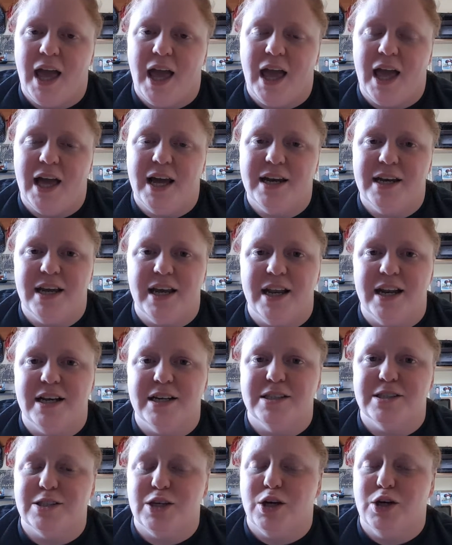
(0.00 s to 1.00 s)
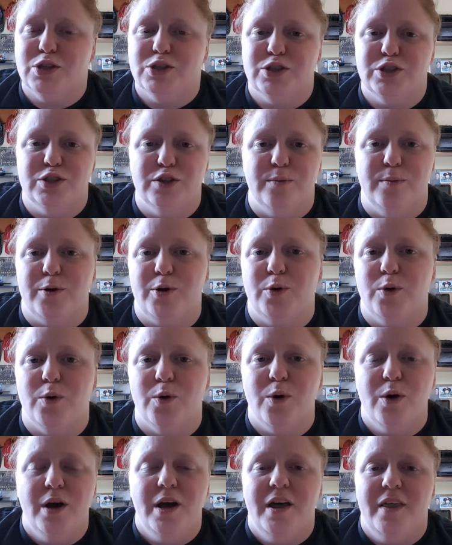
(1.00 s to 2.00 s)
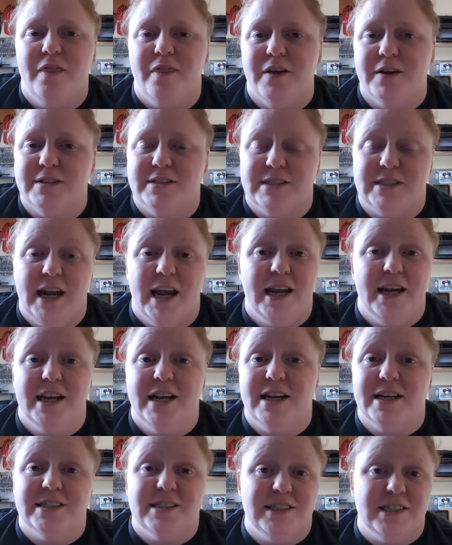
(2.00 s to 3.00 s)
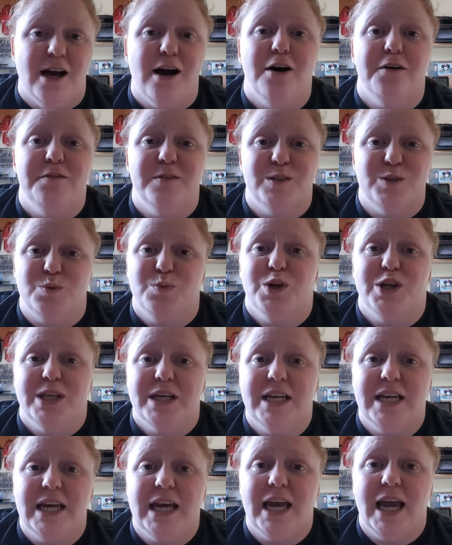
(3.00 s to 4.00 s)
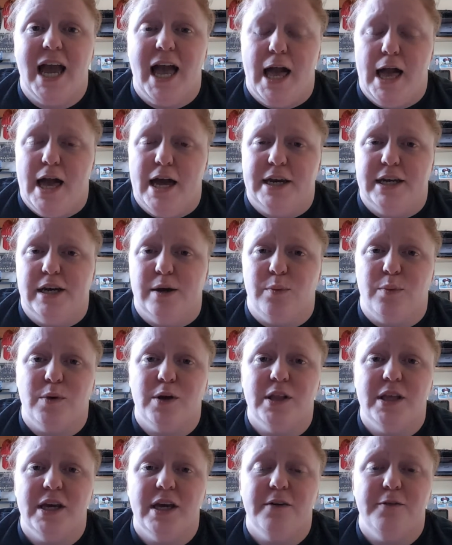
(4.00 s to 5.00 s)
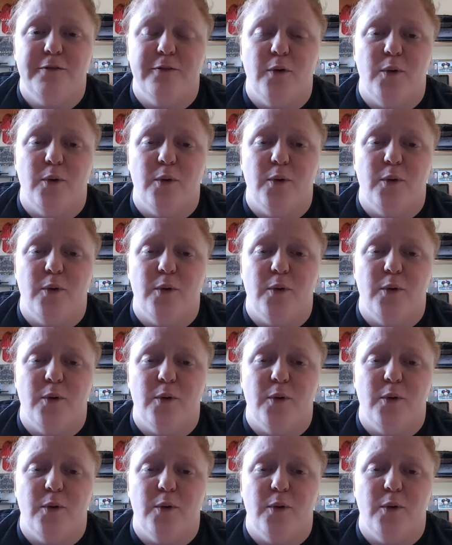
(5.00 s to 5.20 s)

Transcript: And it is super cool. the stand in itself is really neat, and it really,